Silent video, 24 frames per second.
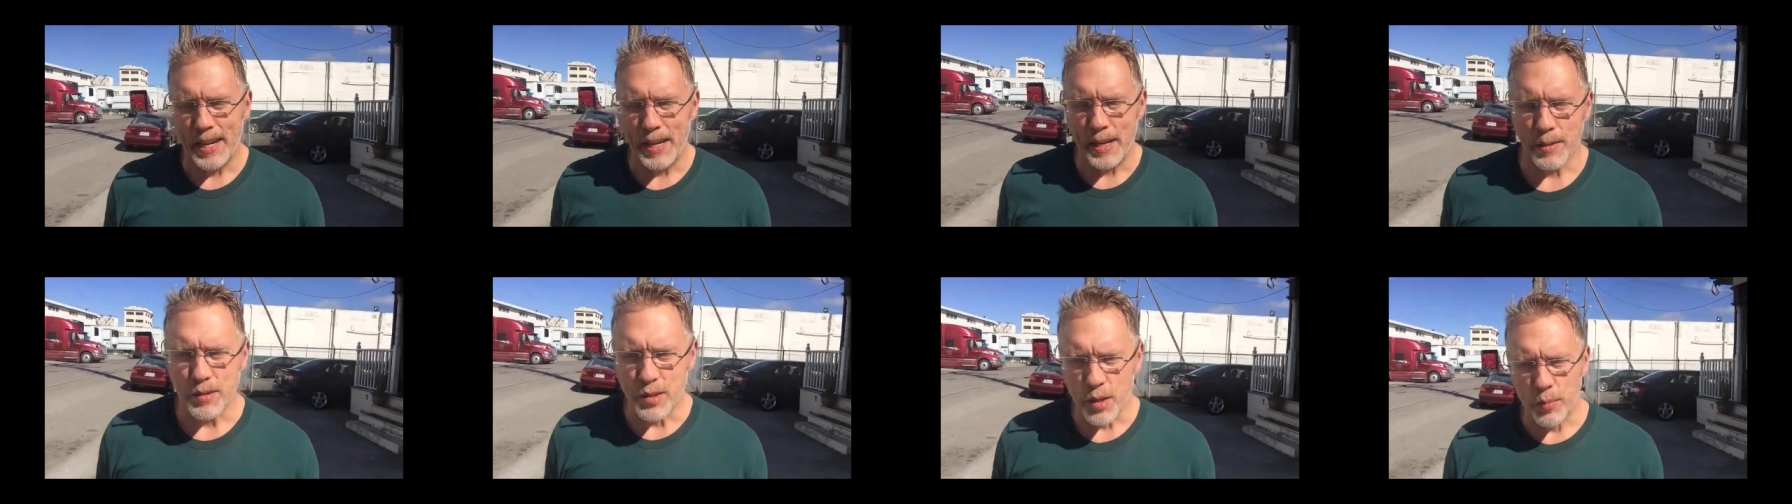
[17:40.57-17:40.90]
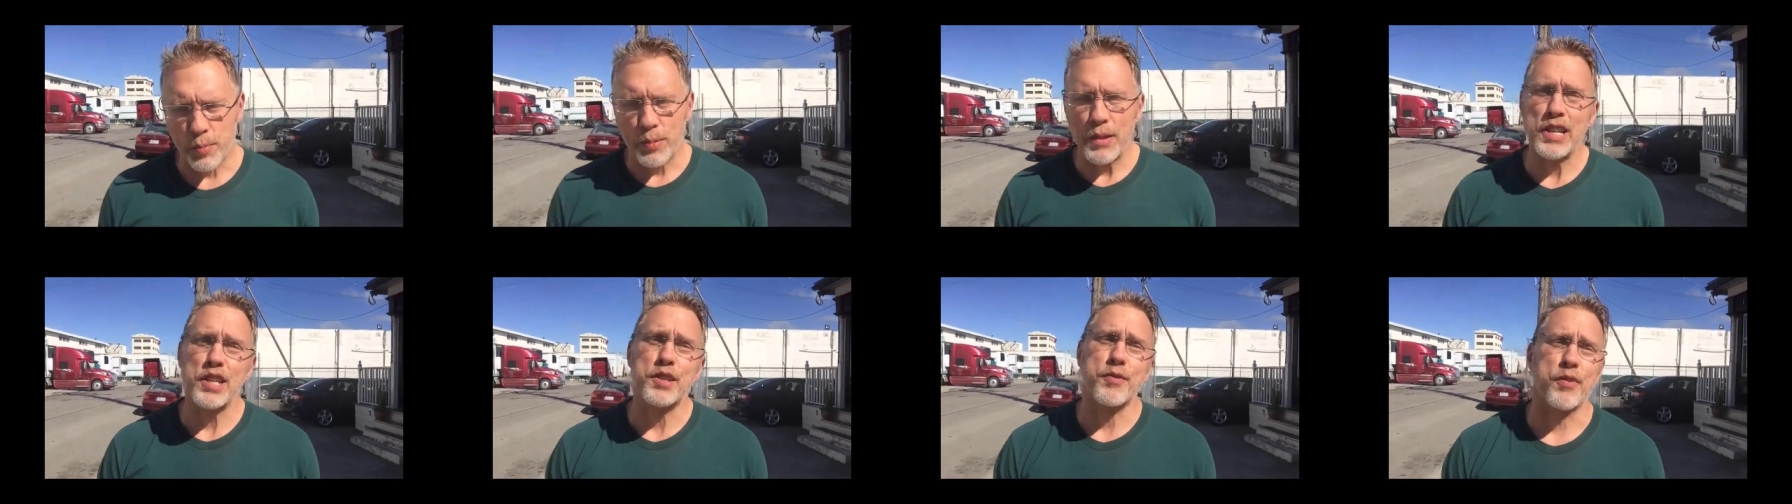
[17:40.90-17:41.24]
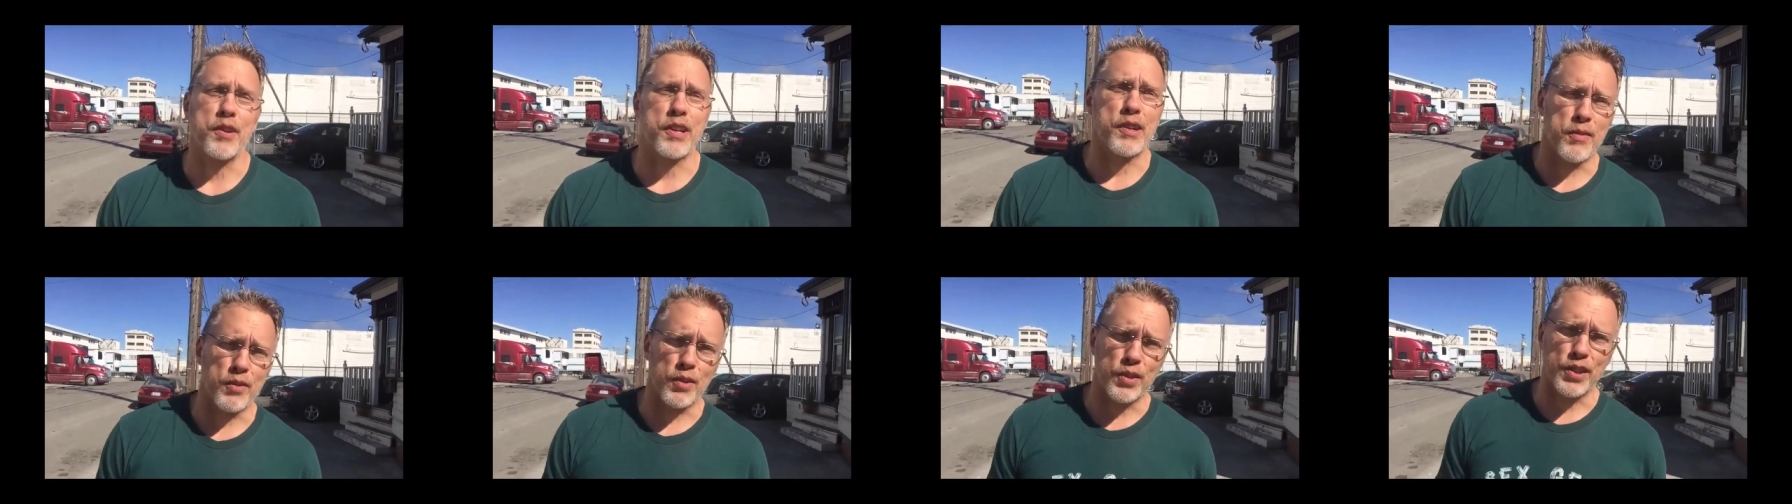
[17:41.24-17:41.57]
Uh, so
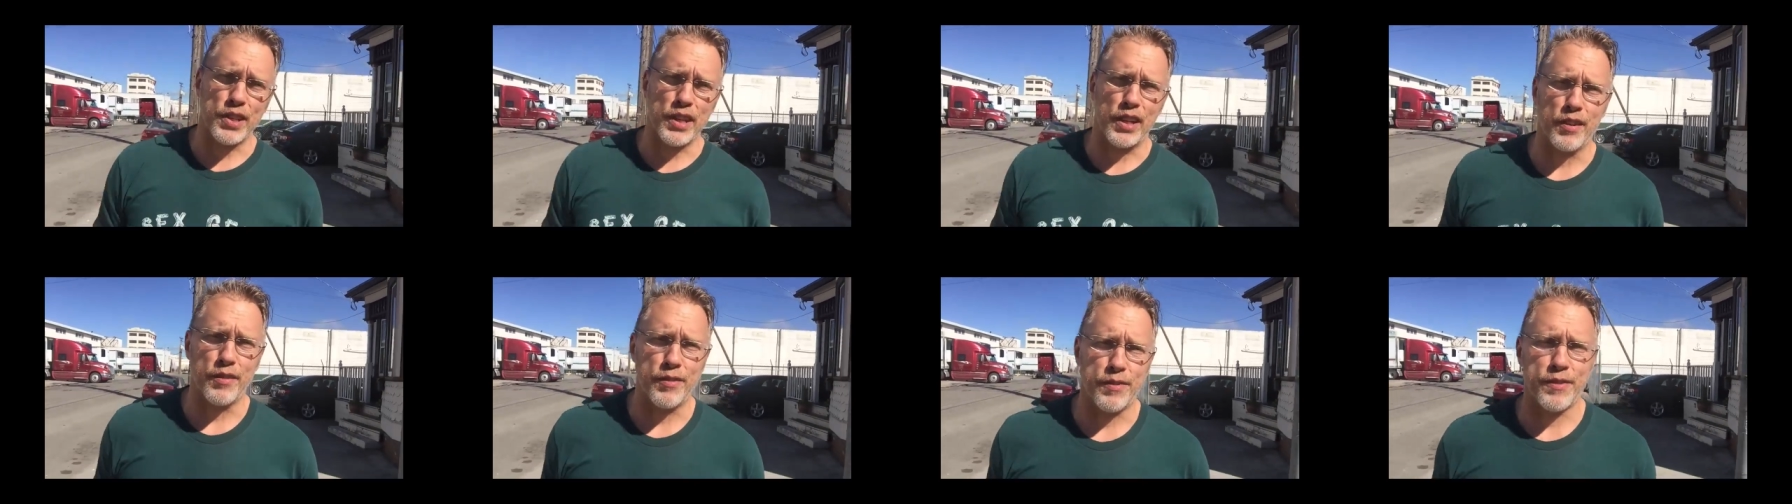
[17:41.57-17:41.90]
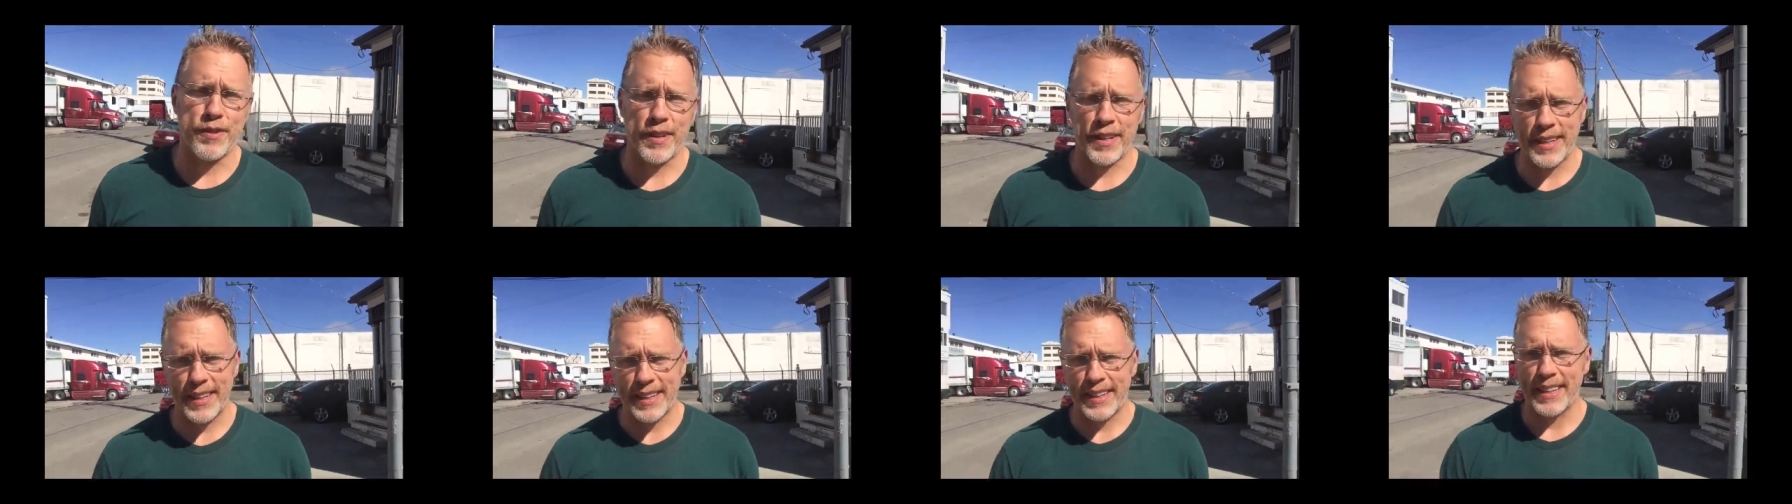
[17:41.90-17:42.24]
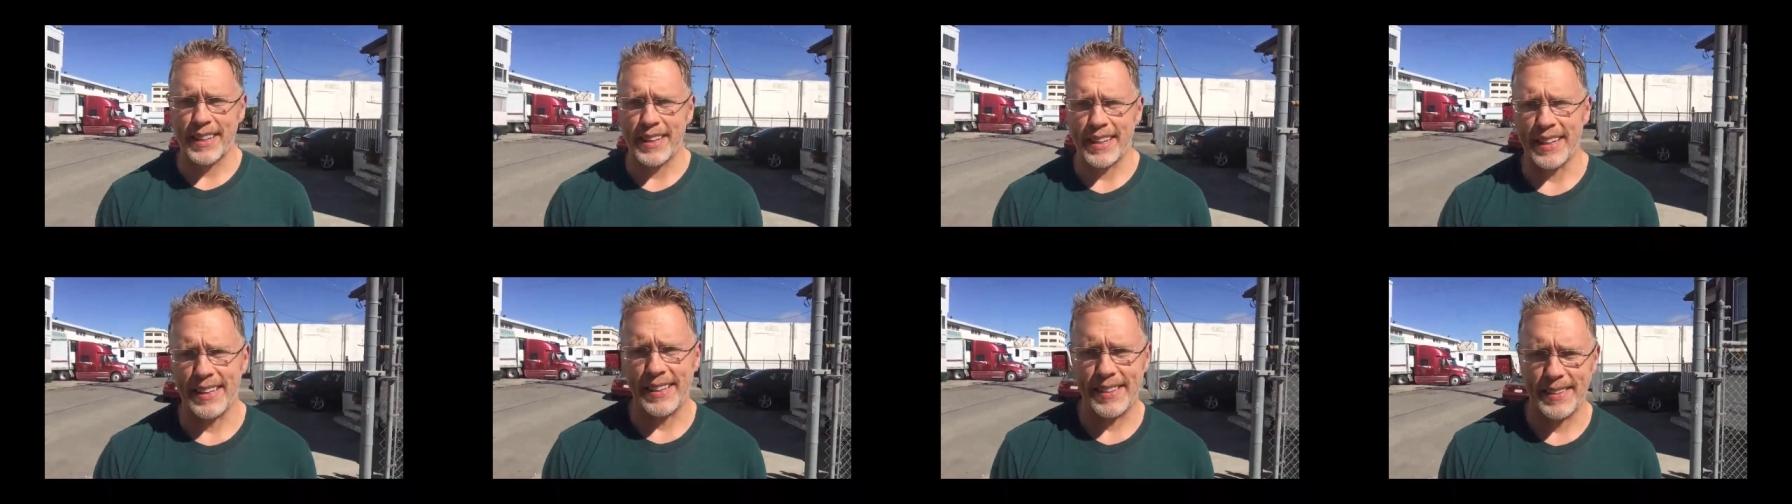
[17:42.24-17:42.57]
please forgive yourself.
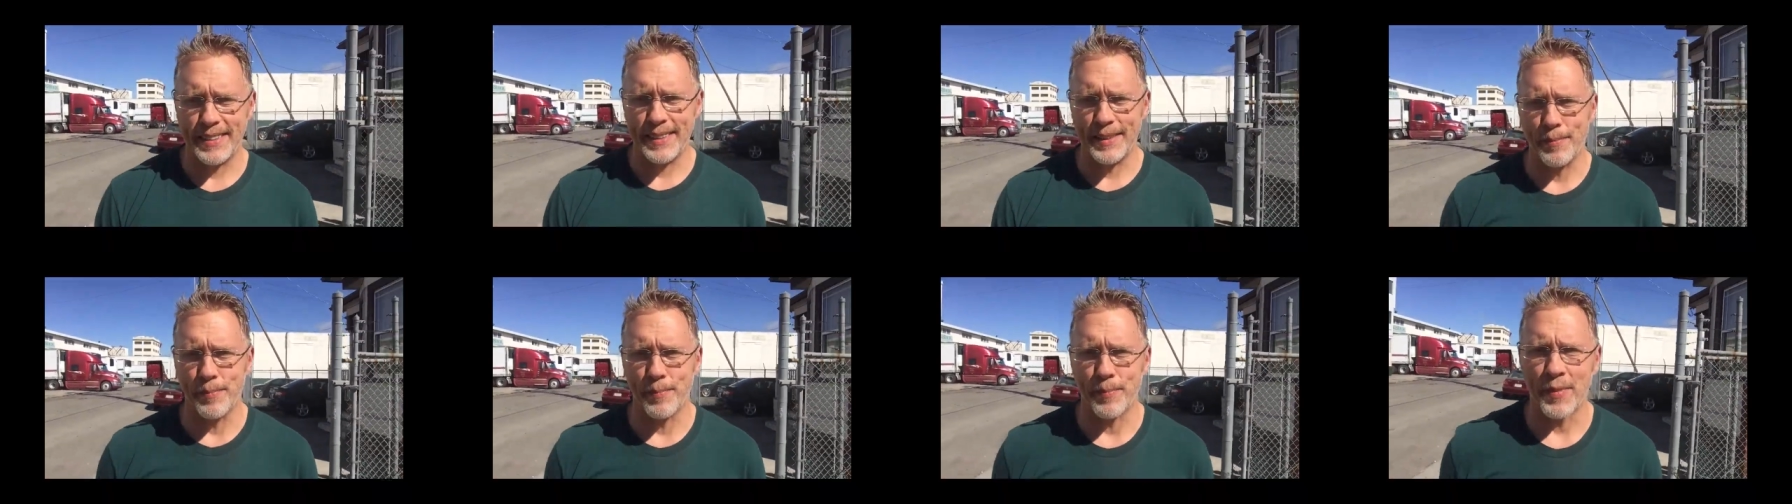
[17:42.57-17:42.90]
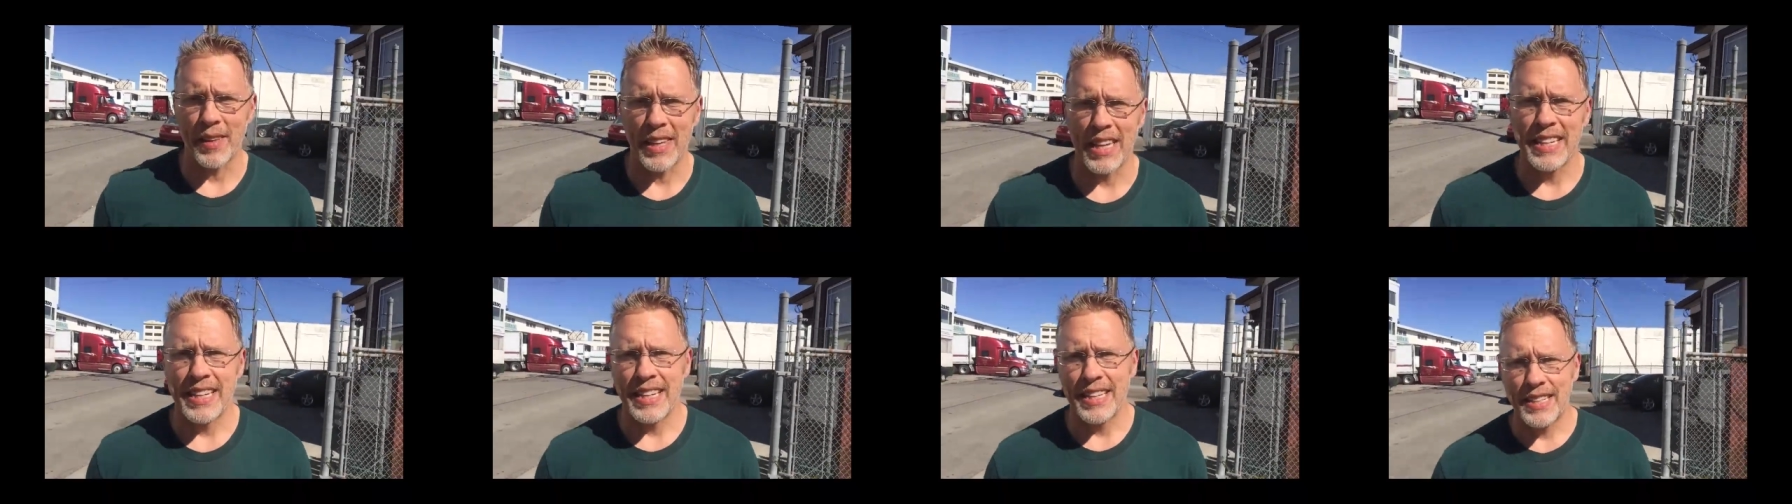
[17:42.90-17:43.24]
Um,